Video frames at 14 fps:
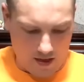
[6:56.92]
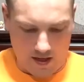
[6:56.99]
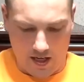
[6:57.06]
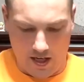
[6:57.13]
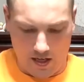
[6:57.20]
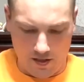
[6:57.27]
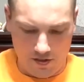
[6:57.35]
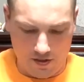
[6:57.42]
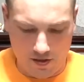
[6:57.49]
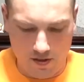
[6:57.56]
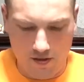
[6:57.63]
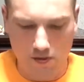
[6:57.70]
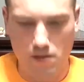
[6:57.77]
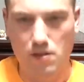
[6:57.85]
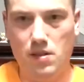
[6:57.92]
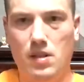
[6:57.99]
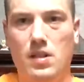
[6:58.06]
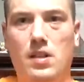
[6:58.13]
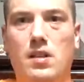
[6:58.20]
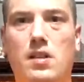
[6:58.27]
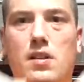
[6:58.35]
is
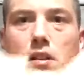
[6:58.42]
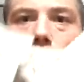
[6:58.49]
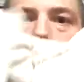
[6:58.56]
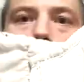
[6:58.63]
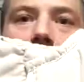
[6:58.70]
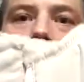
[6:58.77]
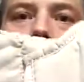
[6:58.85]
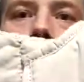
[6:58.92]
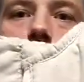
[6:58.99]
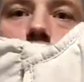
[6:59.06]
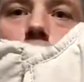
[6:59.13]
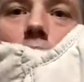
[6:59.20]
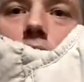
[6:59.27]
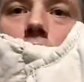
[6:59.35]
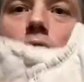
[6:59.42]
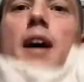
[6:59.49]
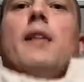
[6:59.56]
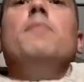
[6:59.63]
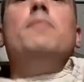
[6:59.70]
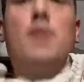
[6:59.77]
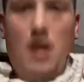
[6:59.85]
my current one that
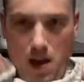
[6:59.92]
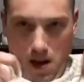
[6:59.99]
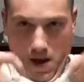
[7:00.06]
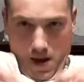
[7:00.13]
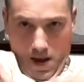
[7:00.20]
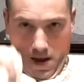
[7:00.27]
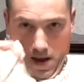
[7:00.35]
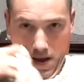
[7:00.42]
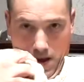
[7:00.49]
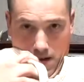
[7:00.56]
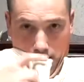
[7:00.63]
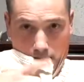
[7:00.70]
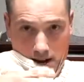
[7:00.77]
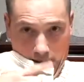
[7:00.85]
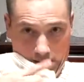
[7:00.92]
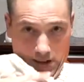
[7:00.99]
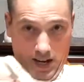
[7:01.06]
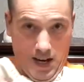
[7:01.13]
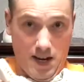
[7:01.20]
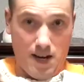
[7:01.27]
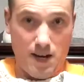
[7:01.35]
I've
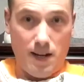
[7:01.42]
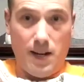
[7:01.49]
actually